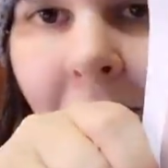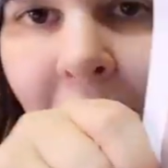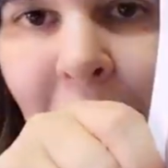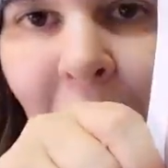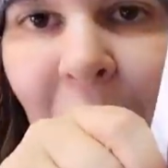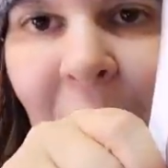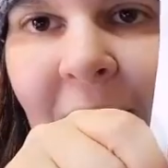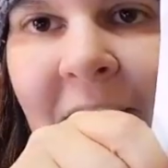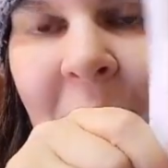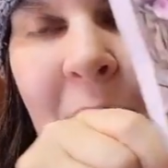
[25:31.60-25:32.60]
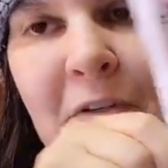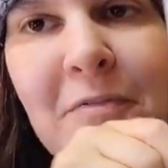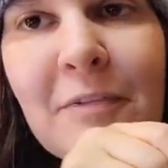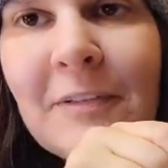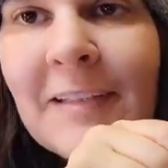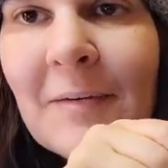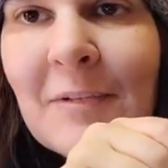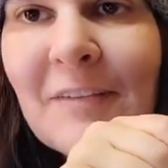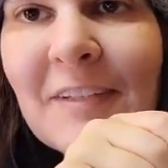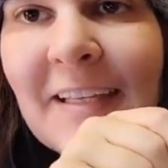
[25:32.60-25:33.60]
Although it's beautiful and I
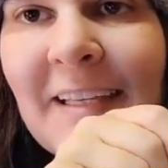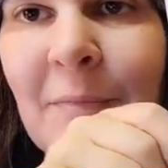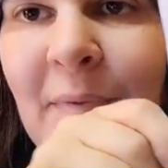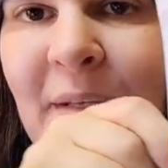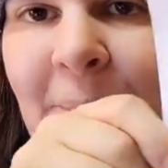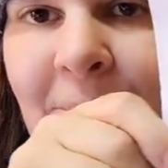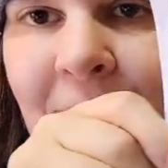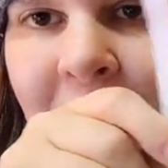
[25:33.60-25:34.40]
would love to keep it,